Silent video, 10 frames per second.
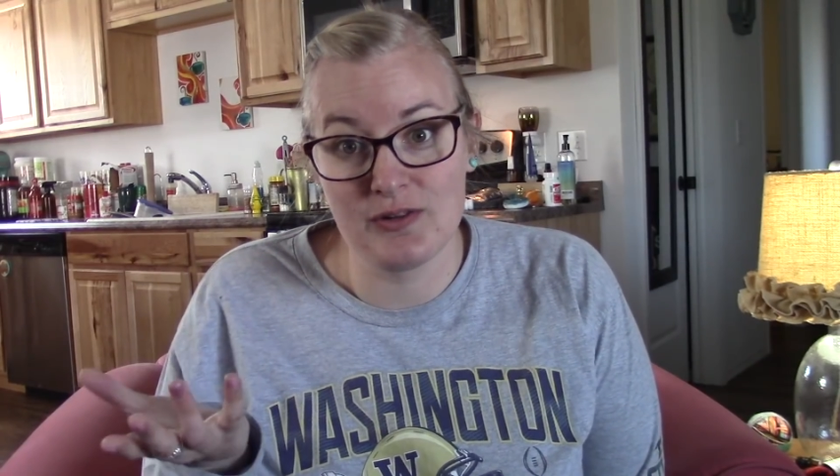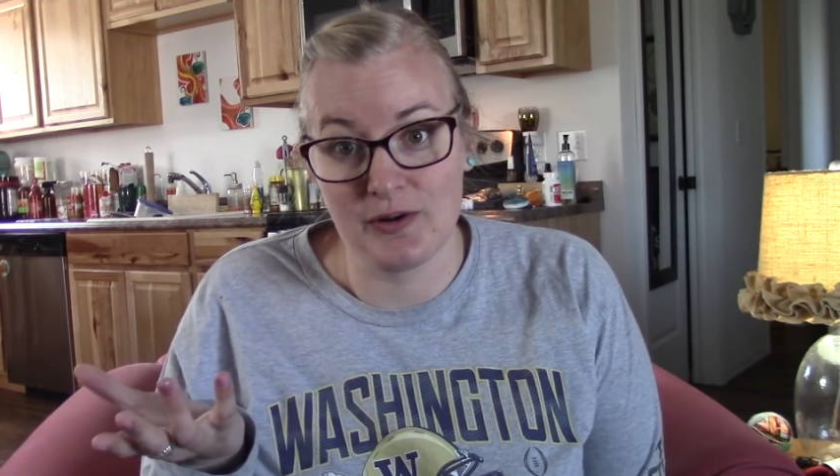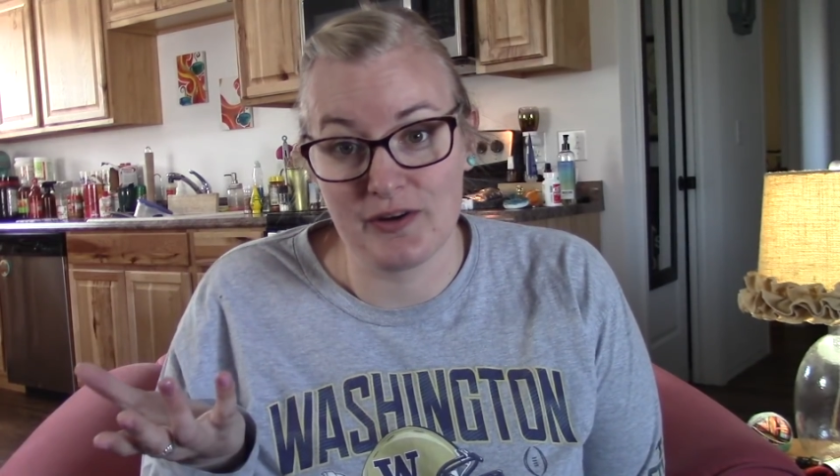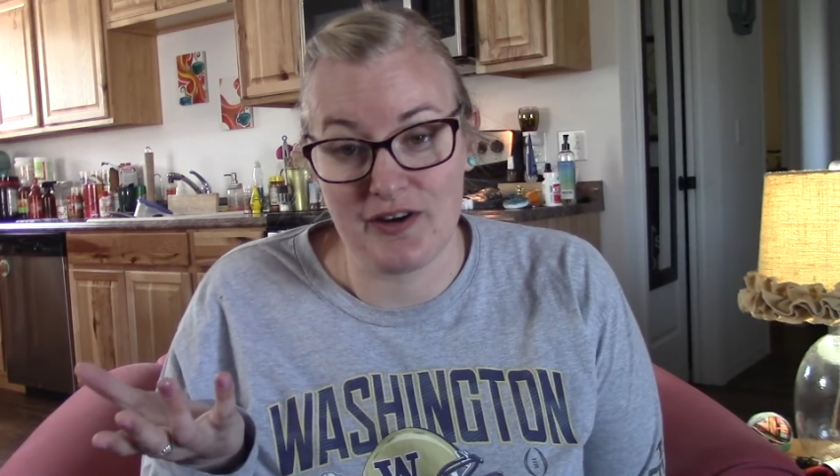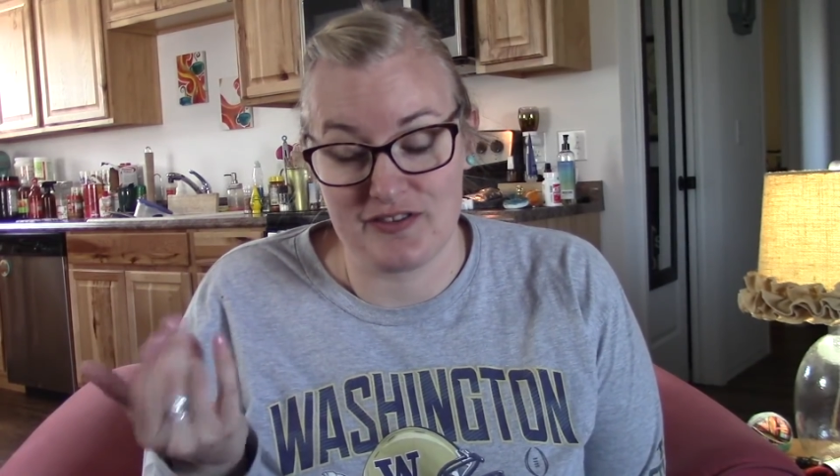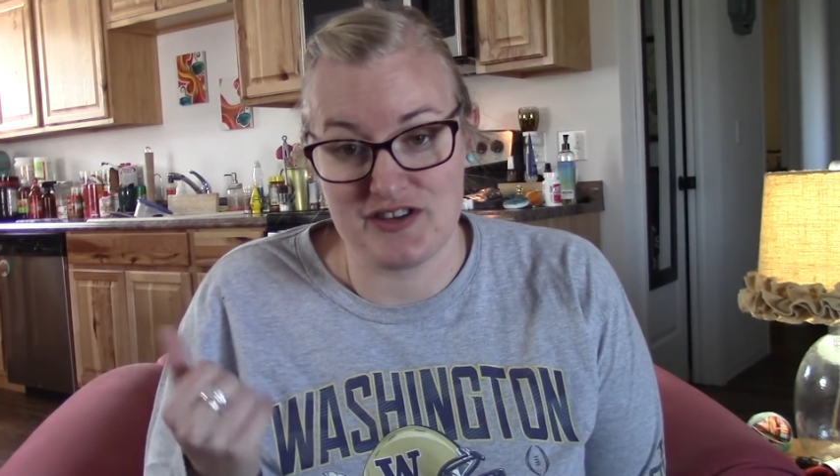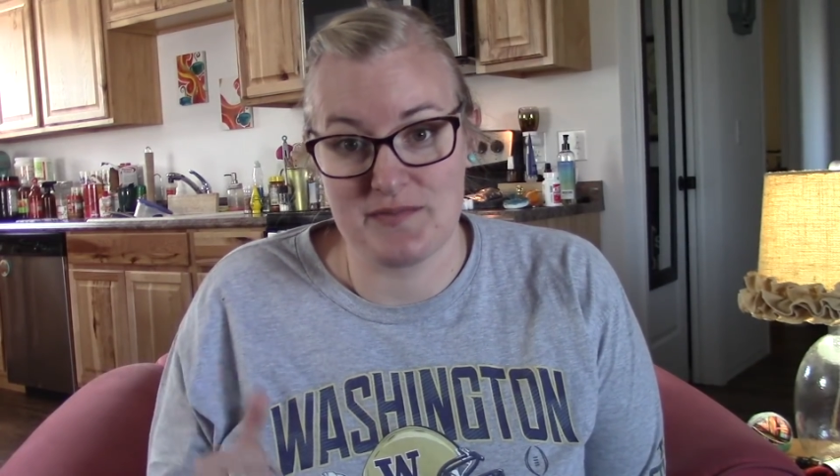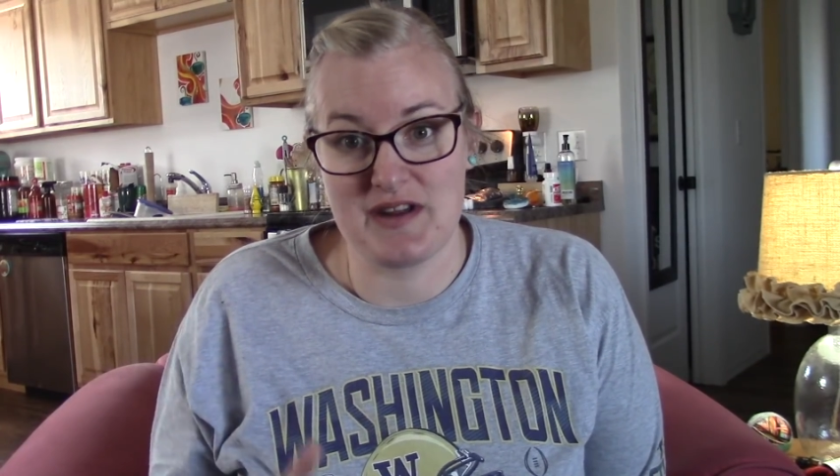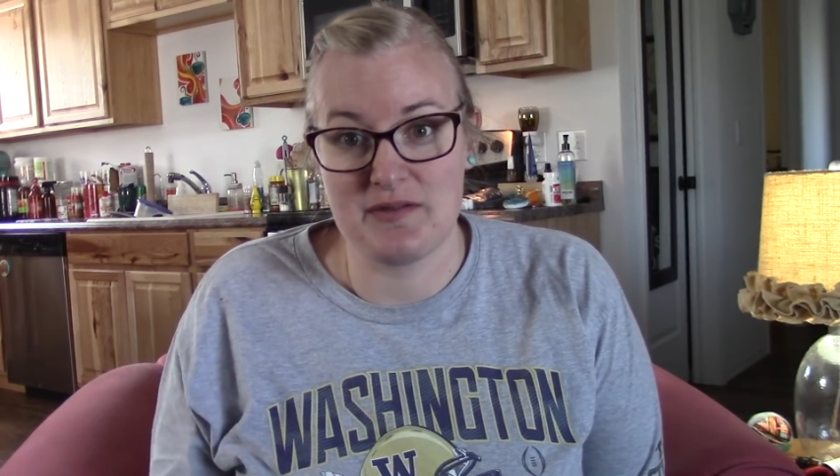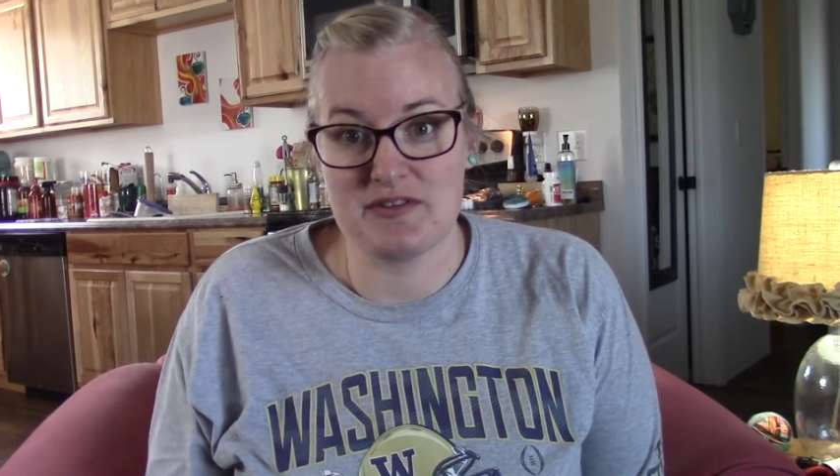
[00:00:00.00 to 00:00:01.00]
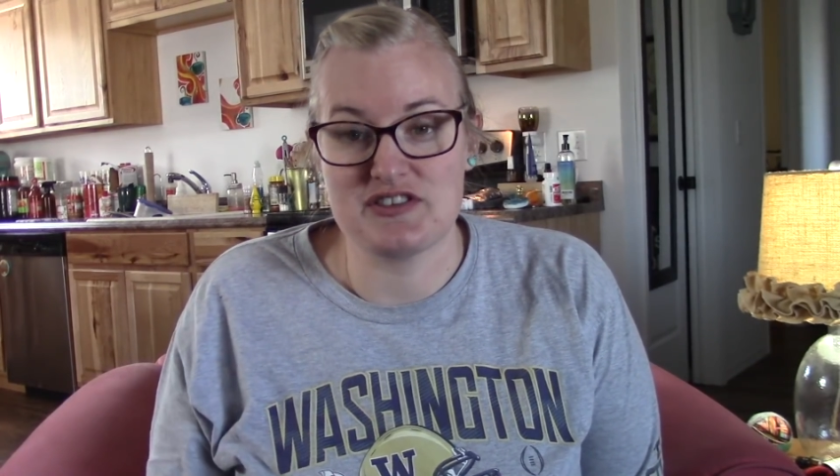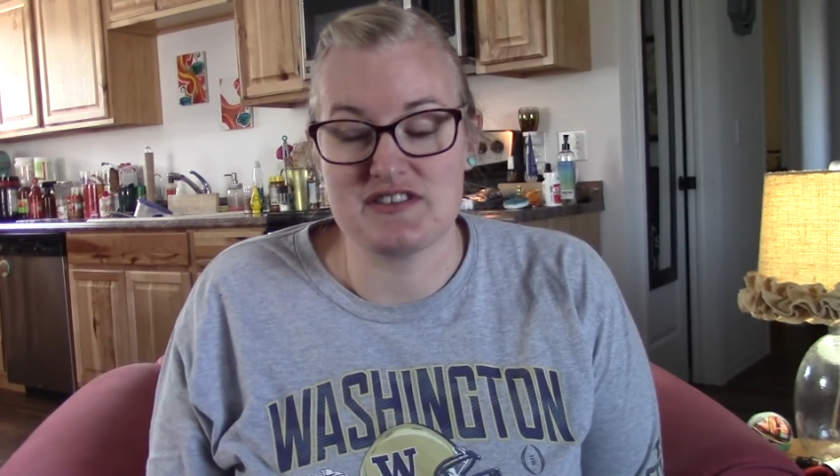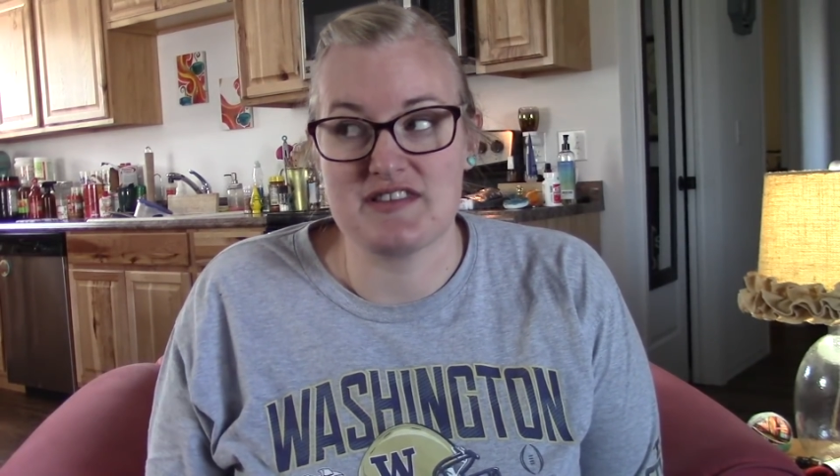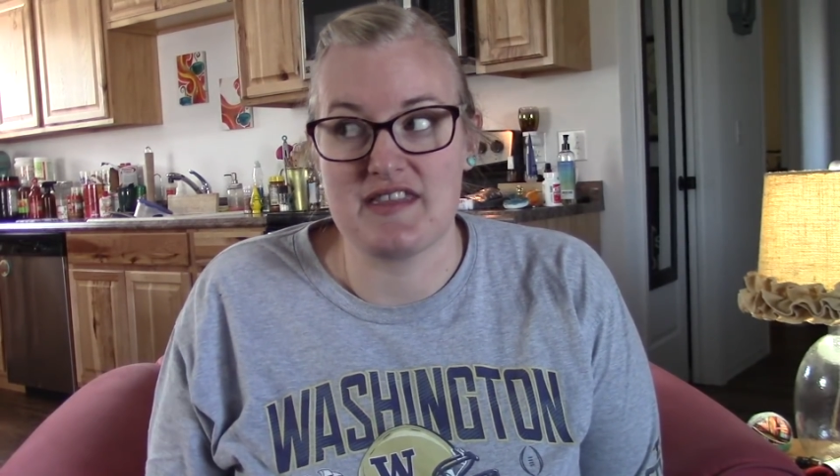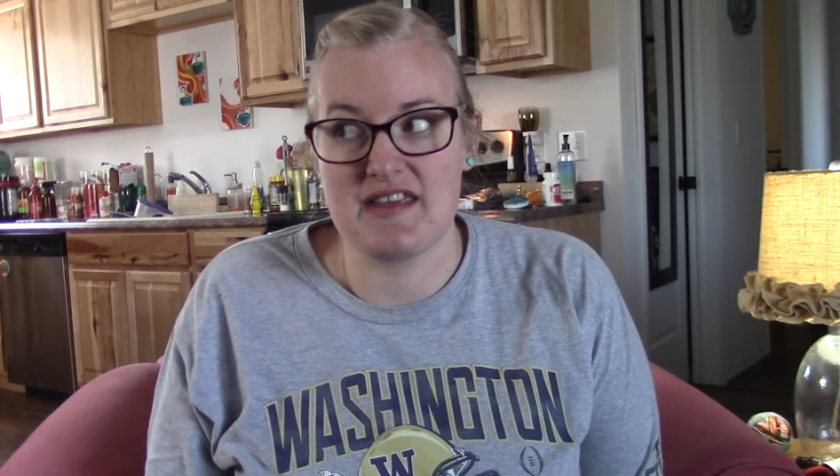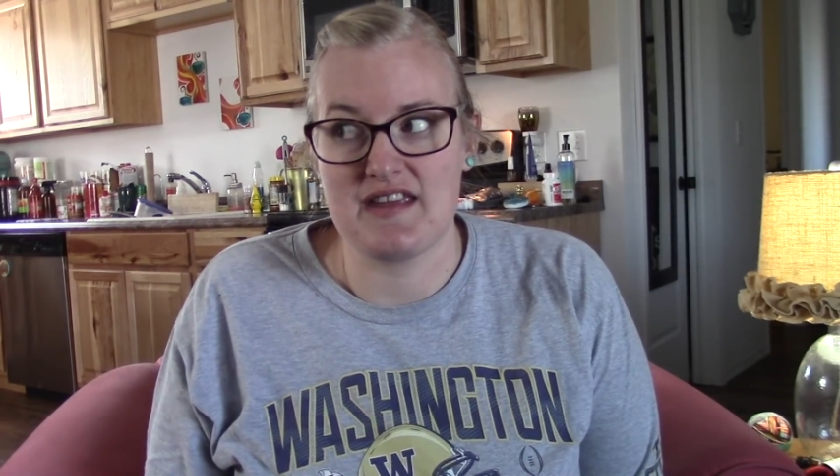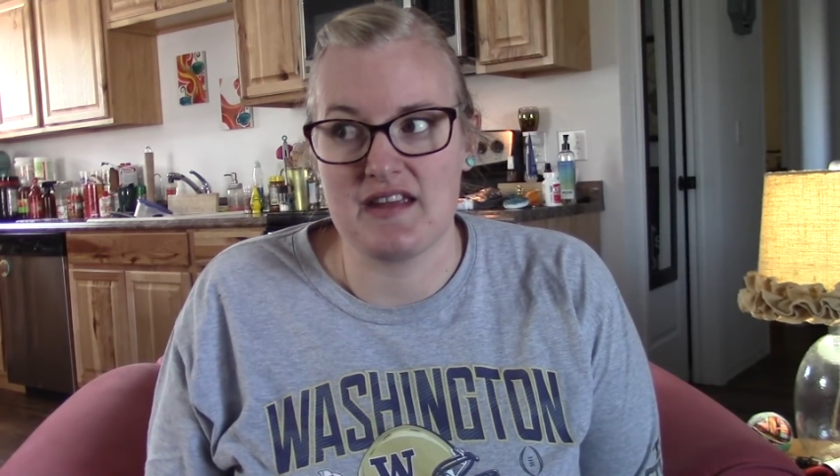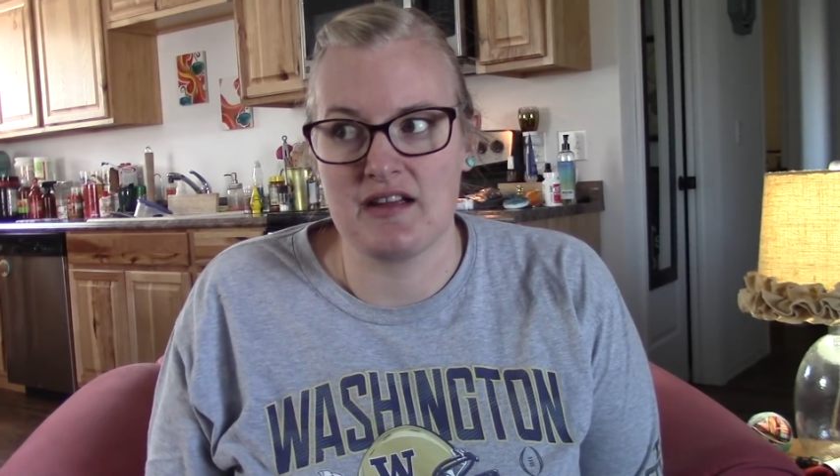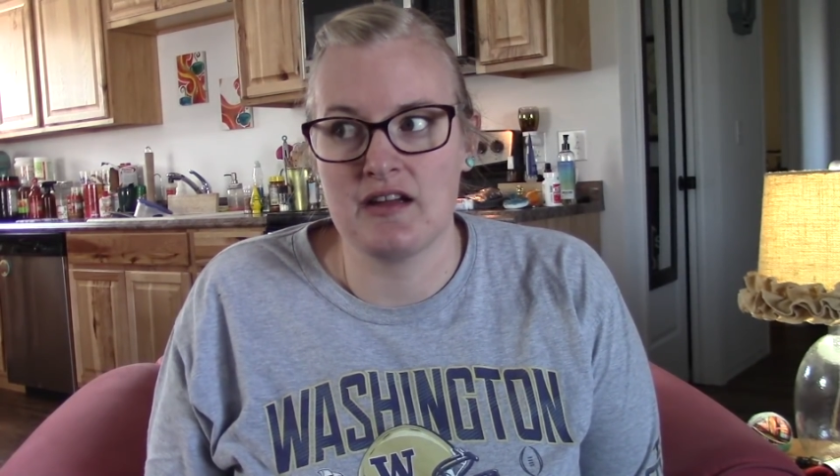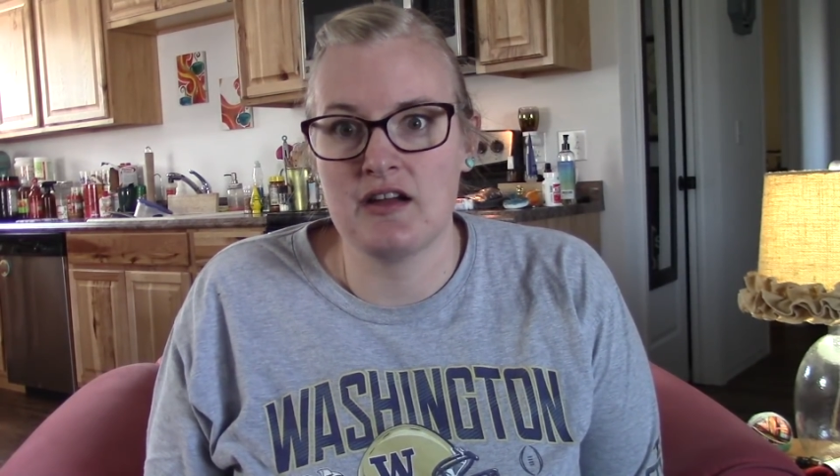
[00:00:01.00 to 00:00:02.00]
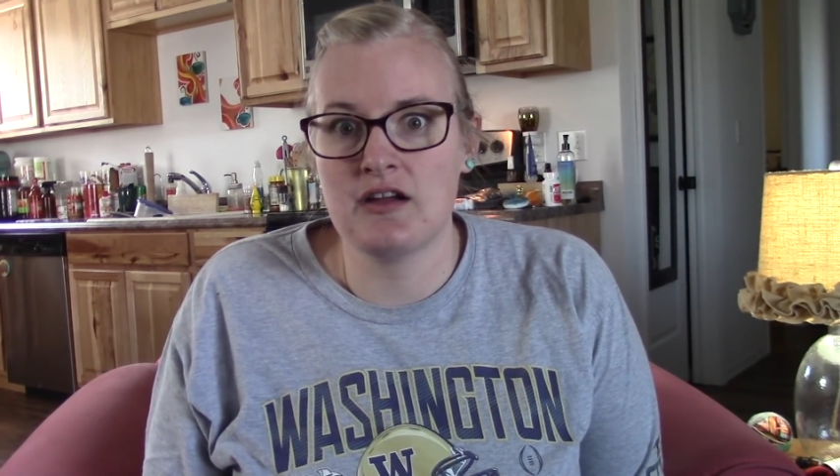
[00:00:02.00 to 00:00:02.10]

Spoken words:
Local Yarn Shop Day, which is the